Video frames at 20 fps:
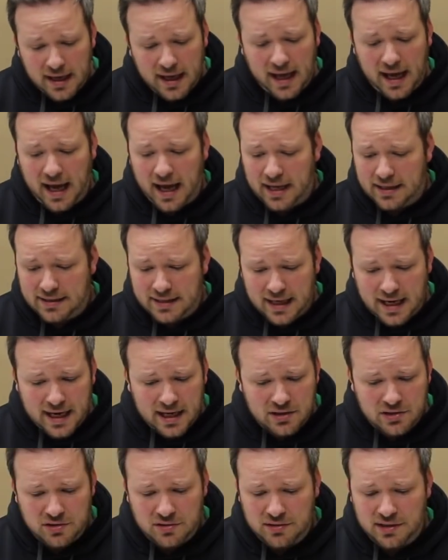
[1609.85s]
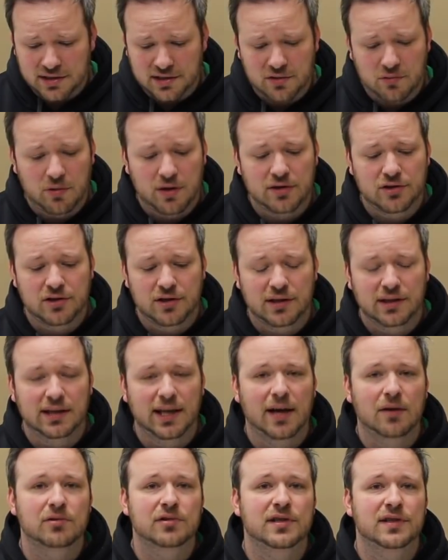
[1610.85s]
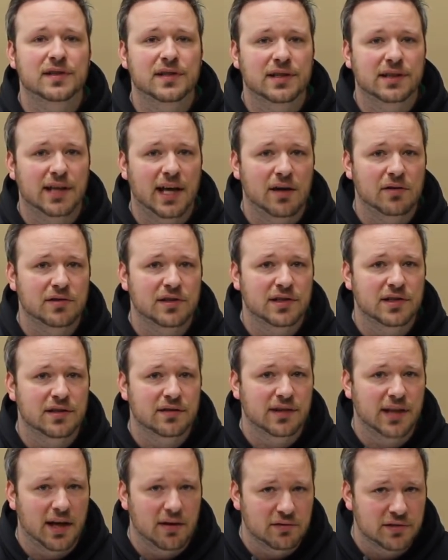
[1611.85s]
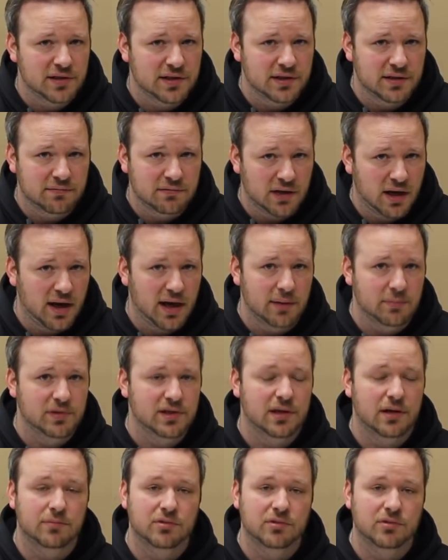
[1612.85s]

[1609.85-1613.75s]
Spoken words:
had to answer this question thousands and thousands and thousands of times.